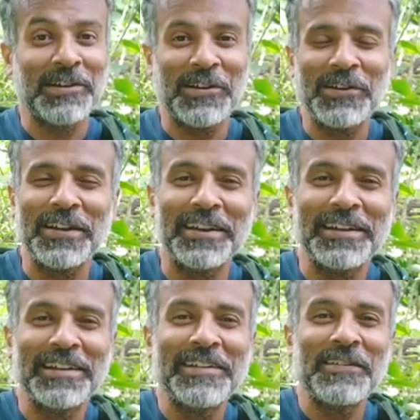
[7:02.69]
Alright,
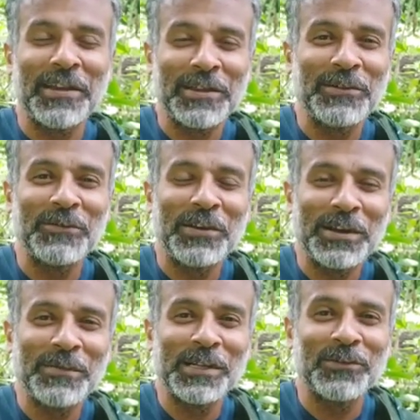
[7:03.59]
thank you
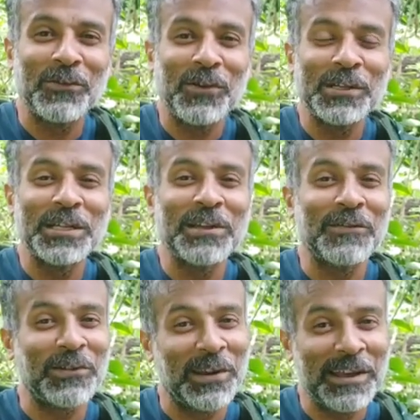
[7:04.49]
very much for watching.
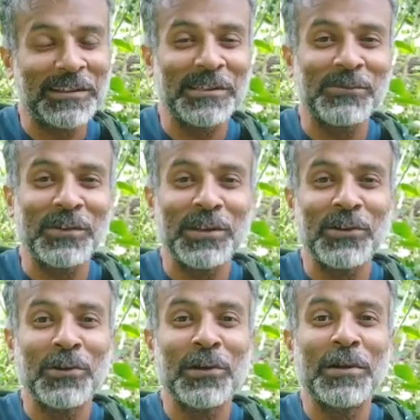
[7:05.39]
If you like this
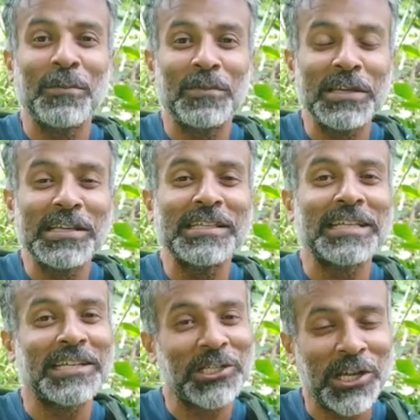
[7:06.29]
video, please
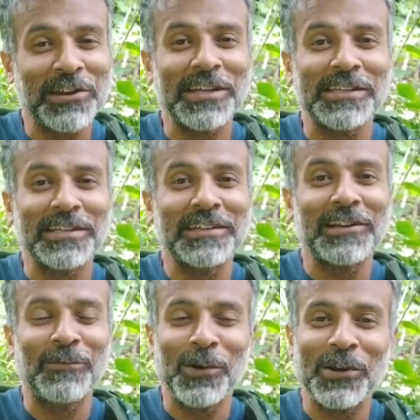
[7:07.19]
share it
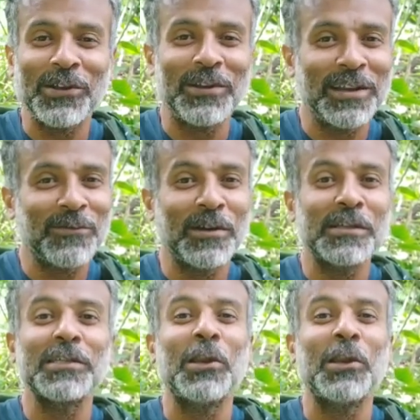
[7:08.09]
among your networks.